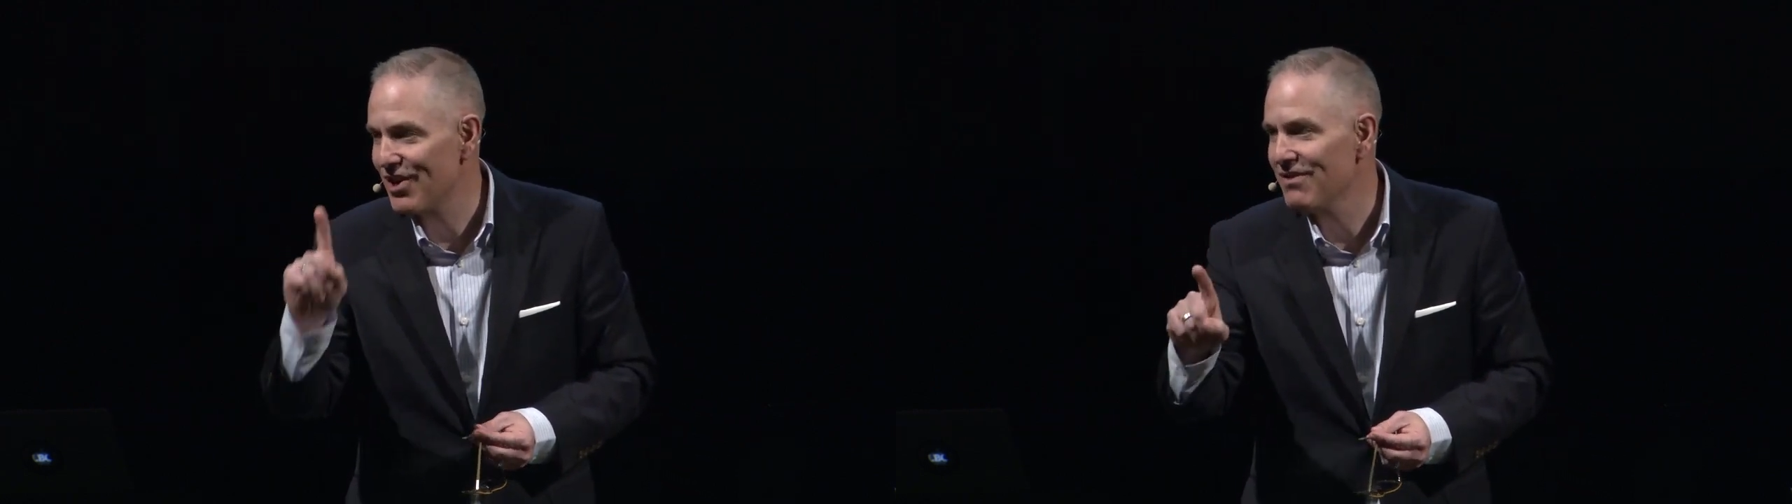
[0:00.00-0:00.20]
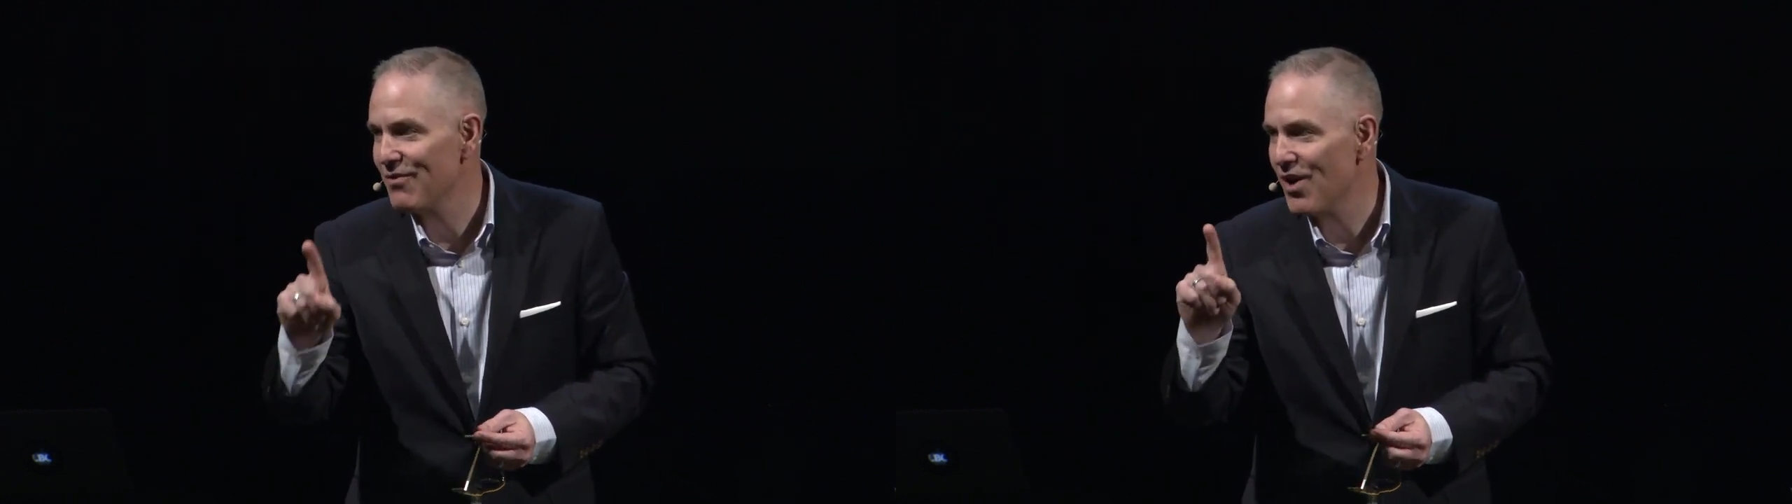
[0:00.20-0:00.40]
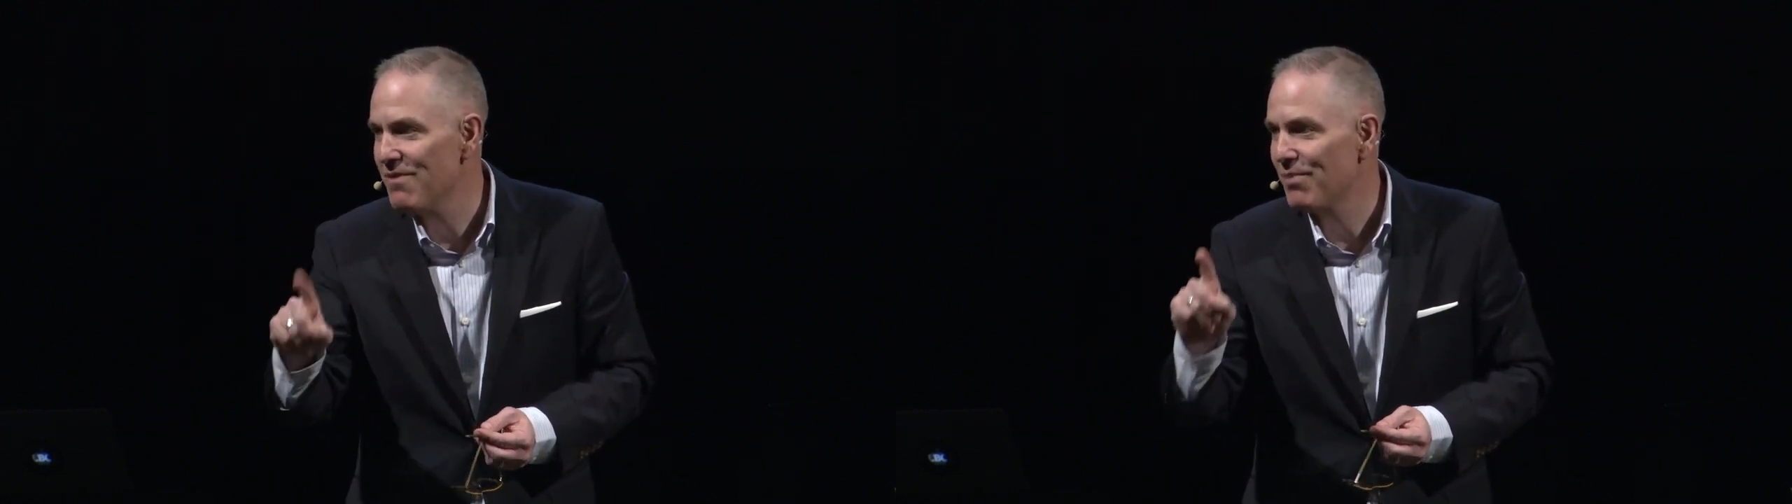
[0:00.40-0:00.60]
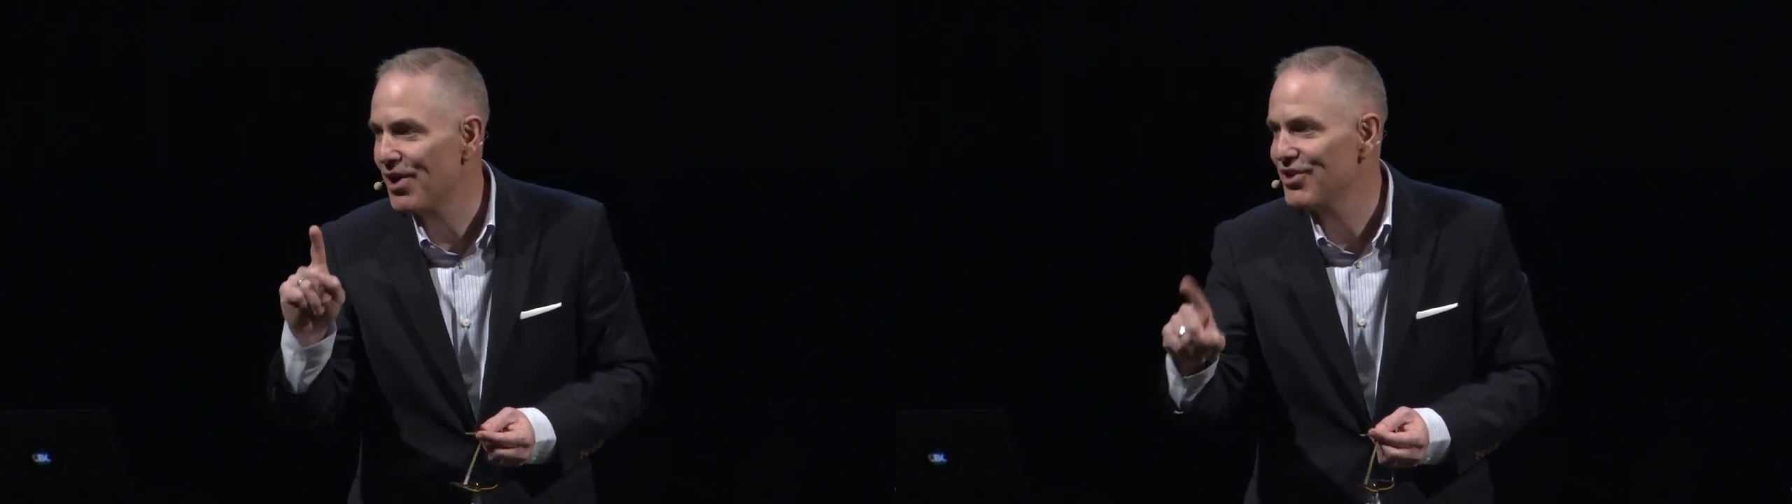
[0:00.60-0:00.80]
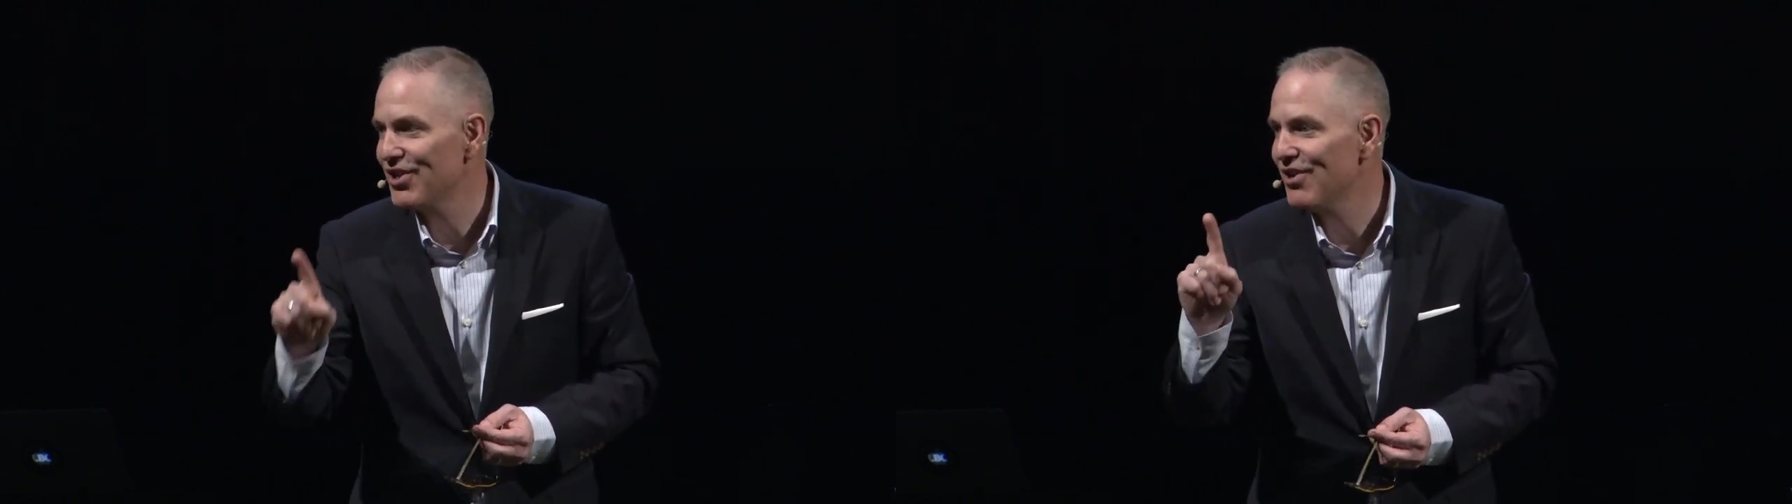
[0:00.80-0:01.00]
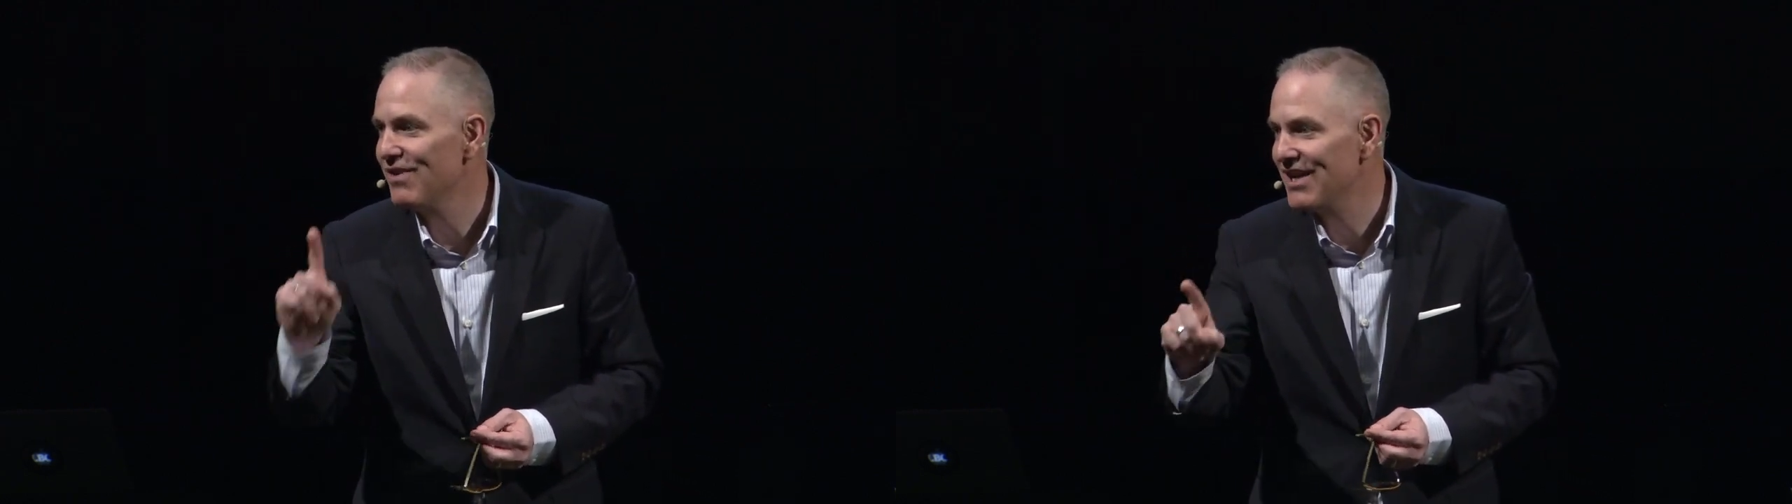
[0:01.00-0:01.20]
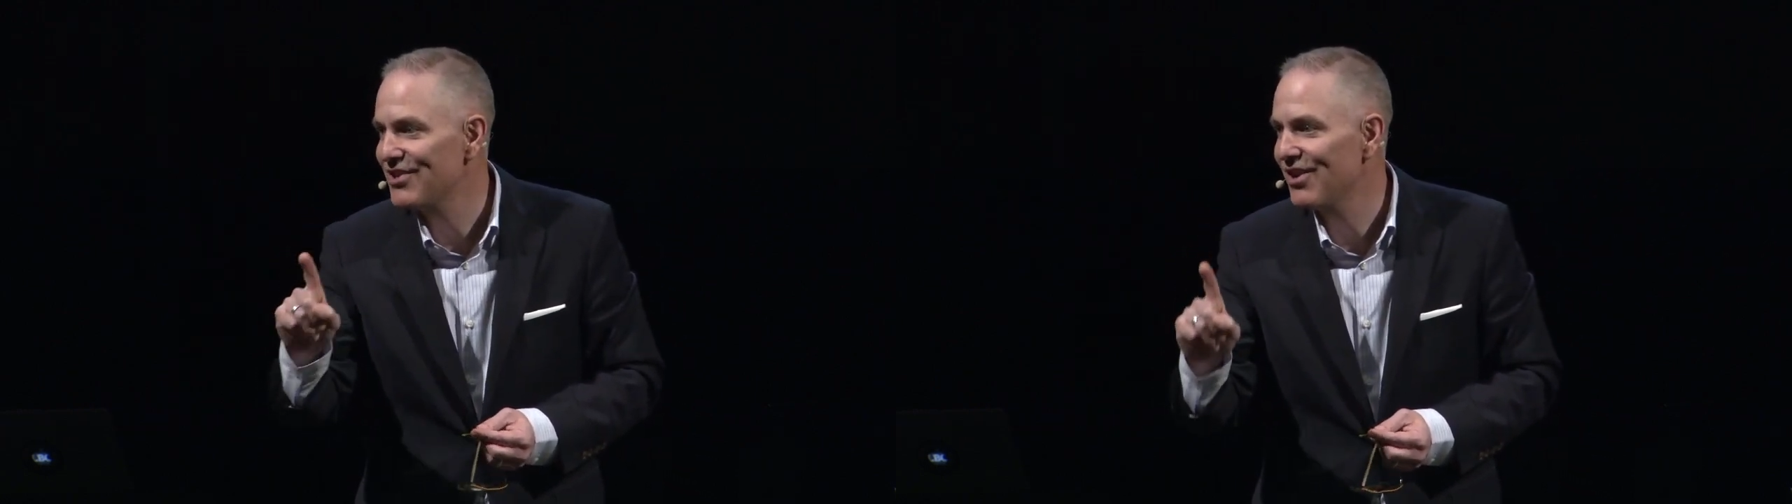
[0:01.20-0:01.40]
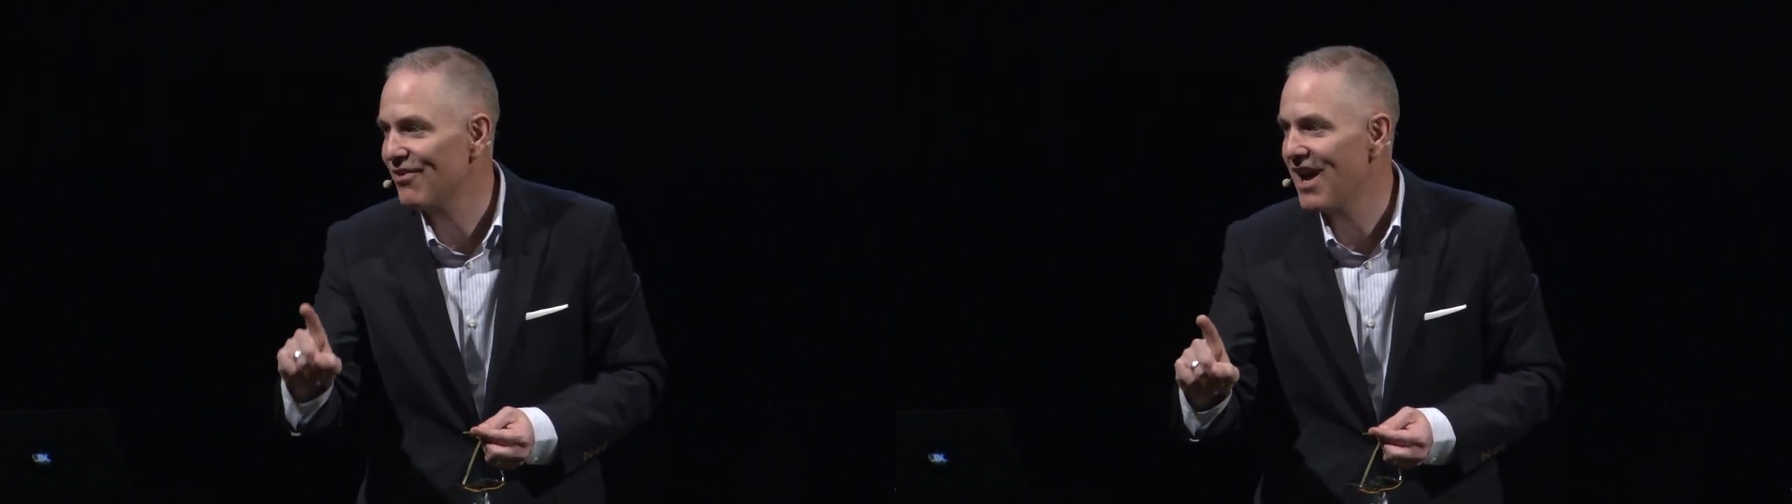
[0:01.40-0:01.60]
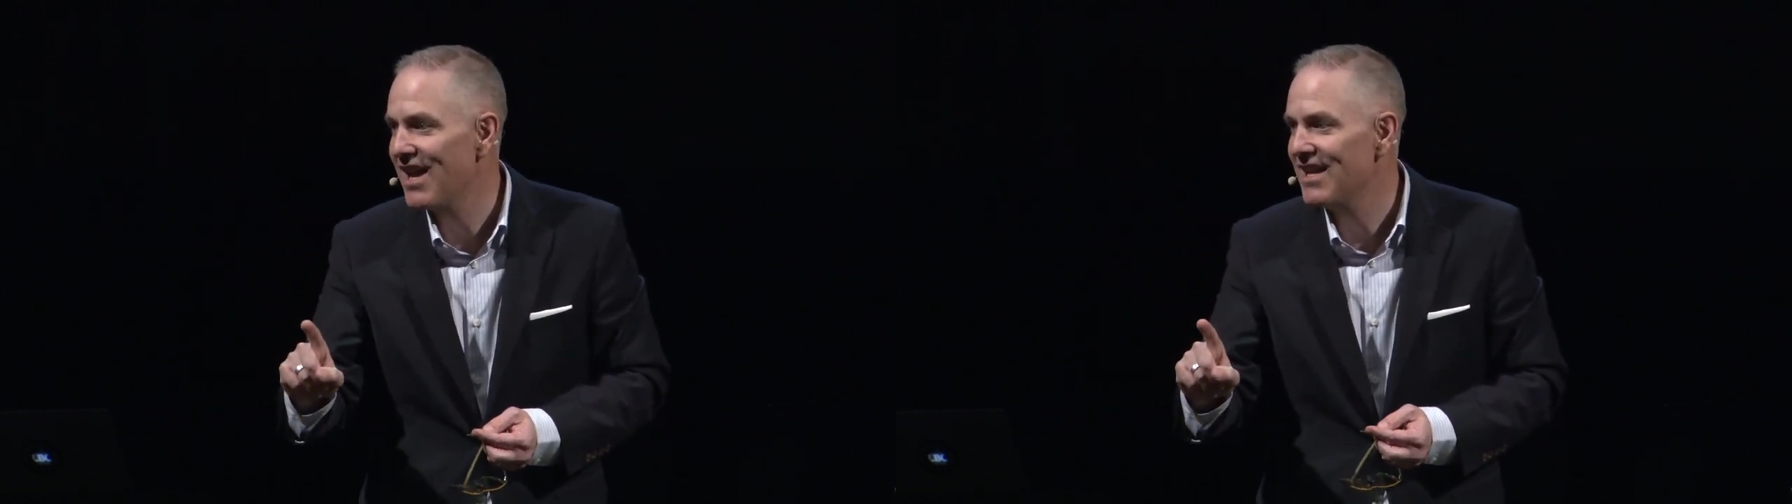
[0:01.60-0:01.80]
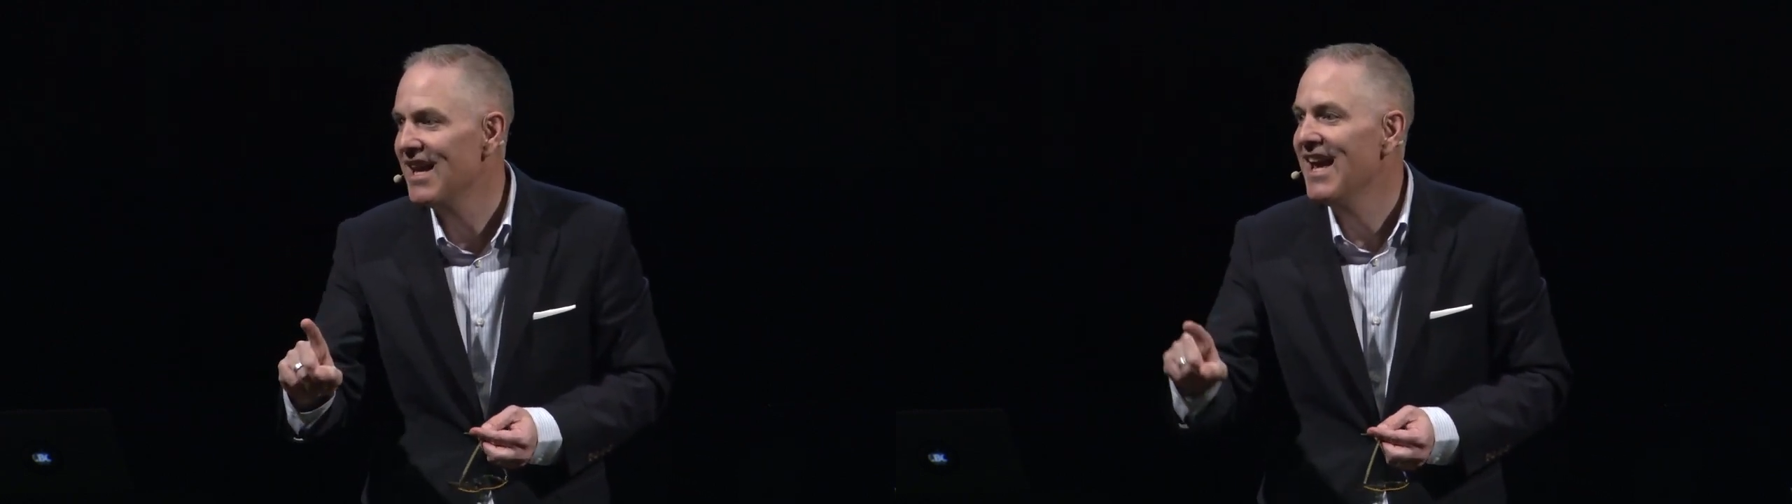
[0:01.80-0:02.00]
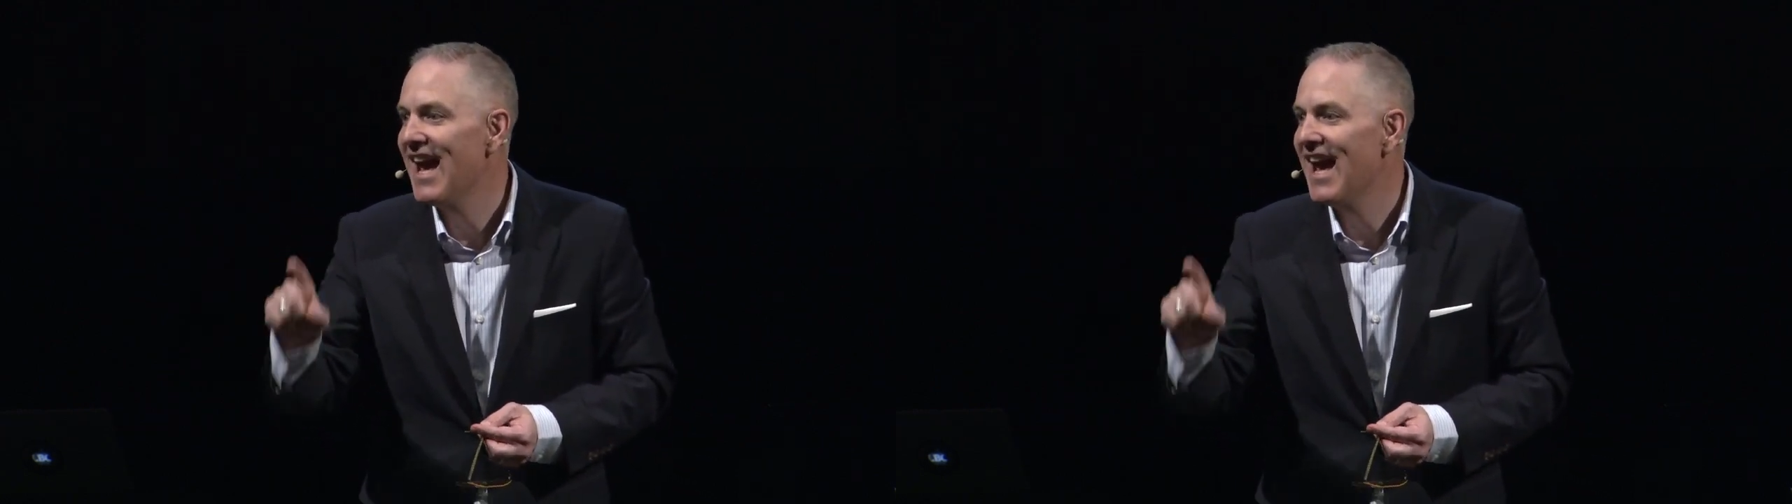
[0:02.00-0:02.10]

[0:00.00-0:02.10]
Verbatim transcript: only one person who gets the credit,